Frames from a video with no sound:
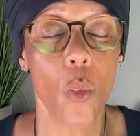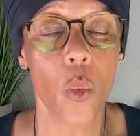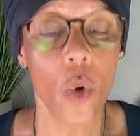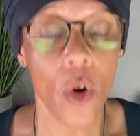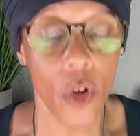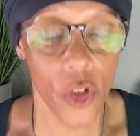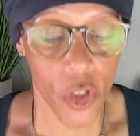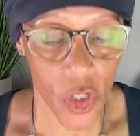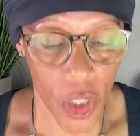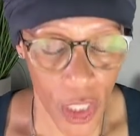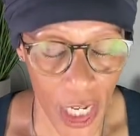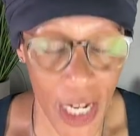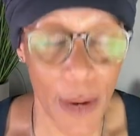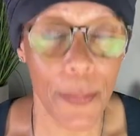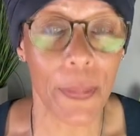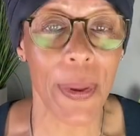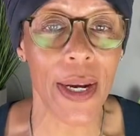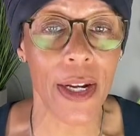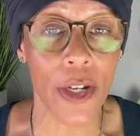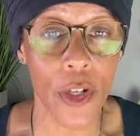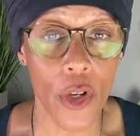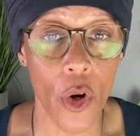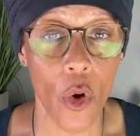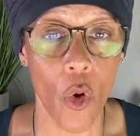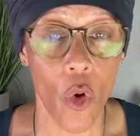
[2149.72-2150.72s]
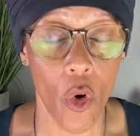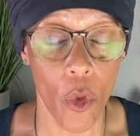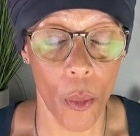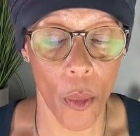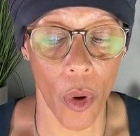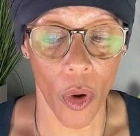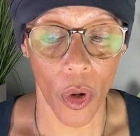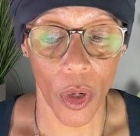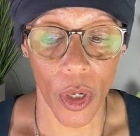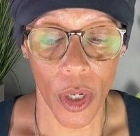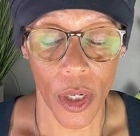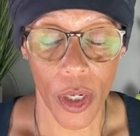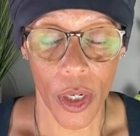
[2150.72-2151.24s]
Would it be
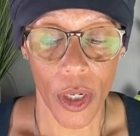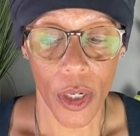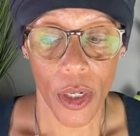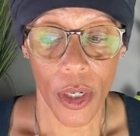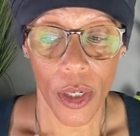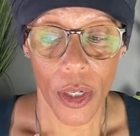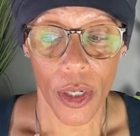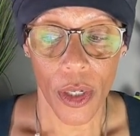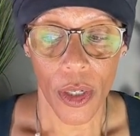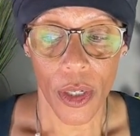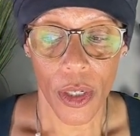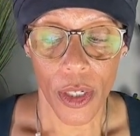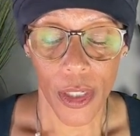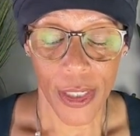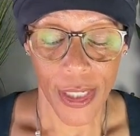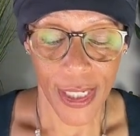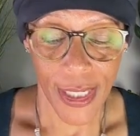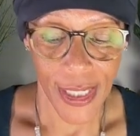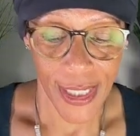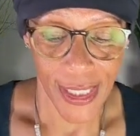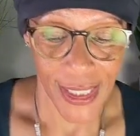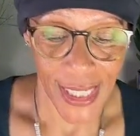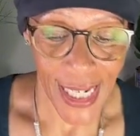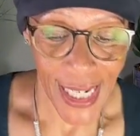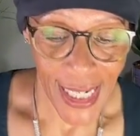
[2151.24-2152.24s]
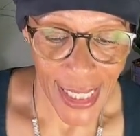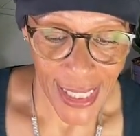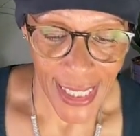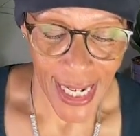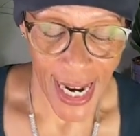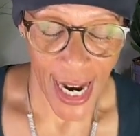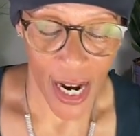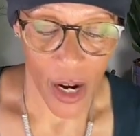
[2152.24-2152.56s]
normal to sit